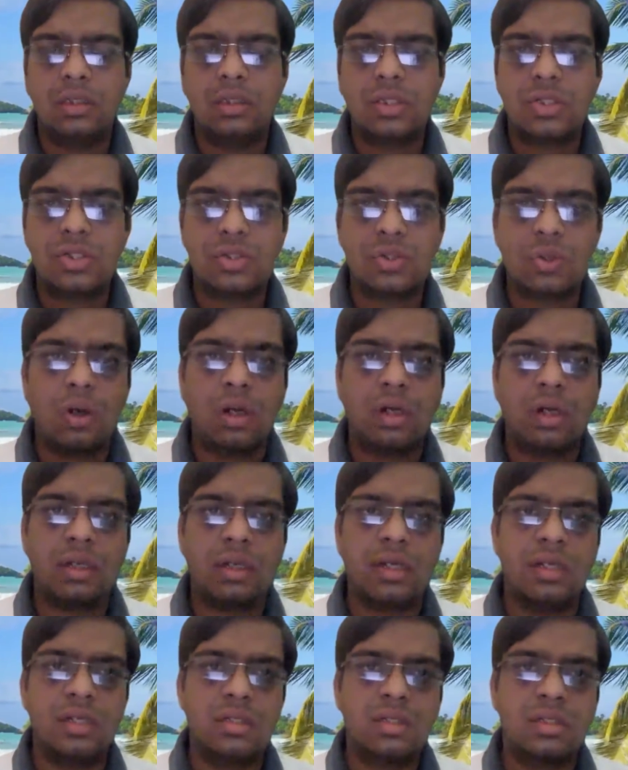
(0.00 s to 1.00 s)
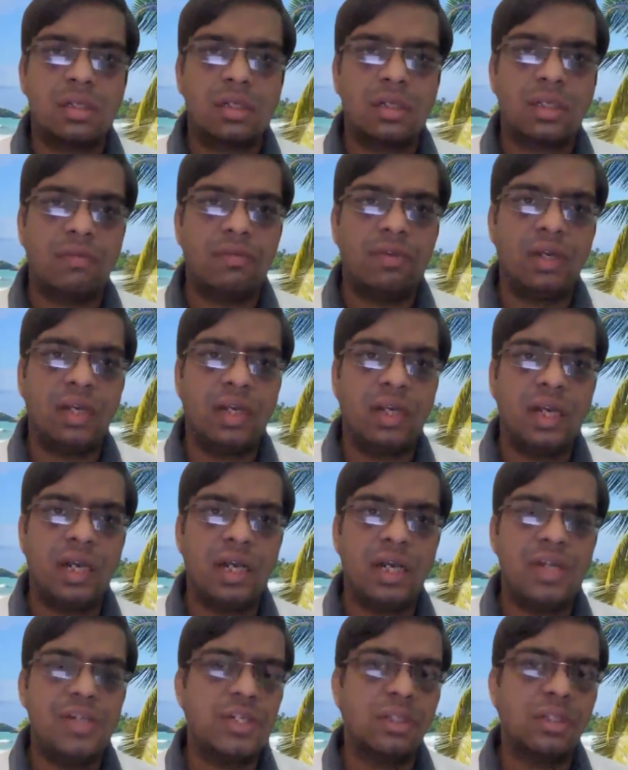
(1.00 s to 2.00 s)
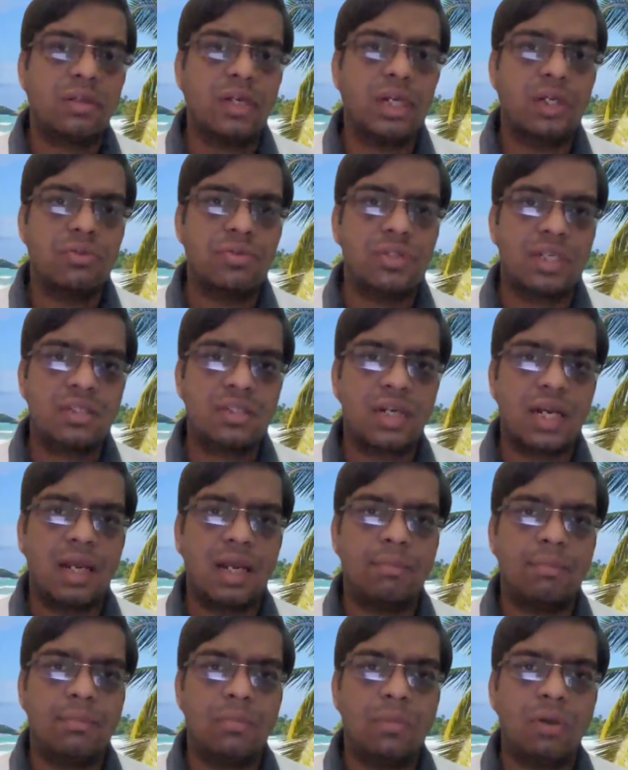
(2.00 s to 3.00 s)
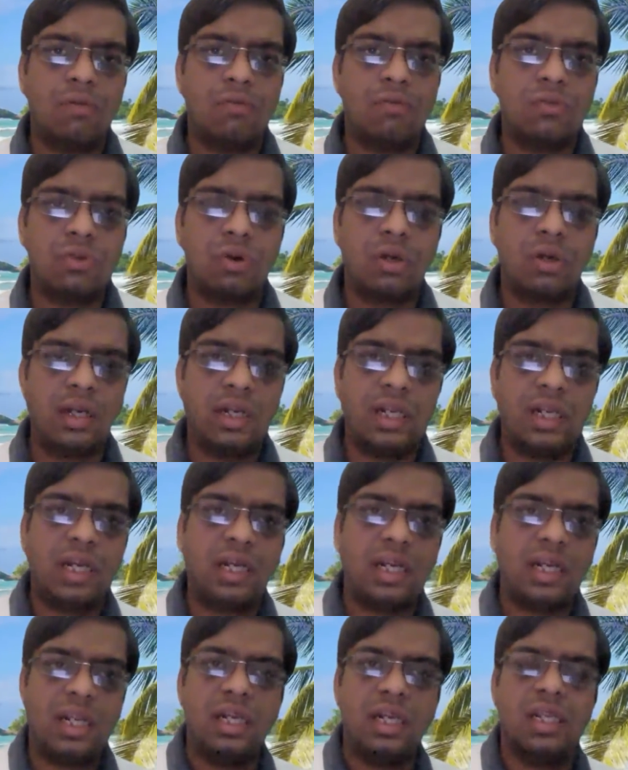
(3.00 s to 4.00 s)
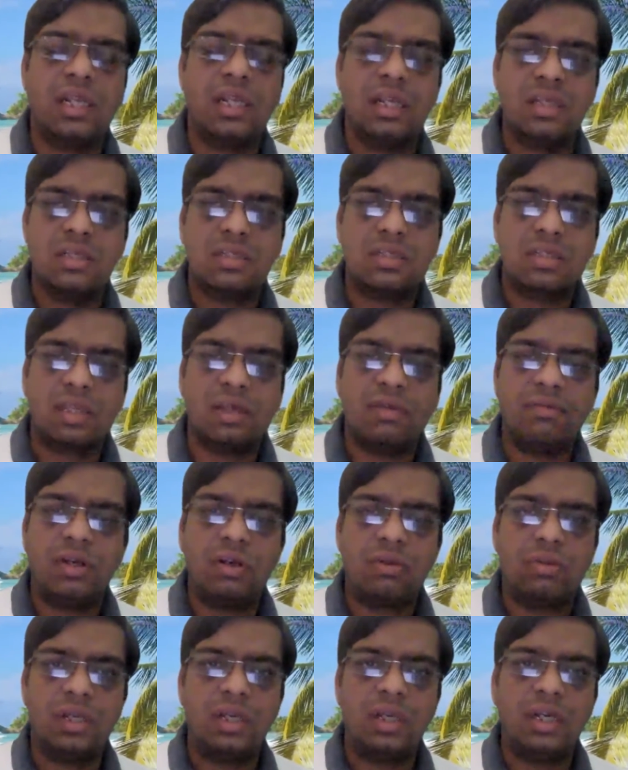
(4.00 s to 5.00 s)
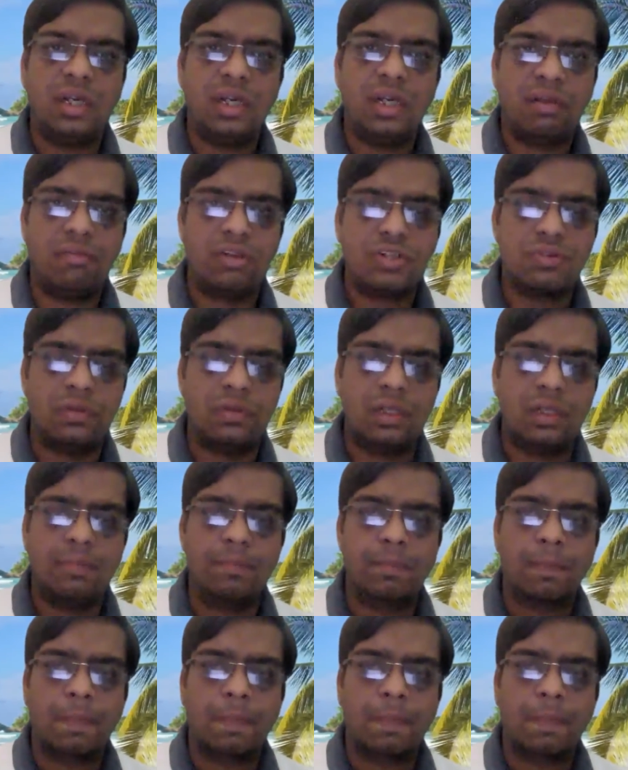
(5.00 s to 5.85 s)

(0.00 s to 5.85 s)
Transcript: Salt is given in addition. 3 to 6 grams of salt intake daily is given to the individual.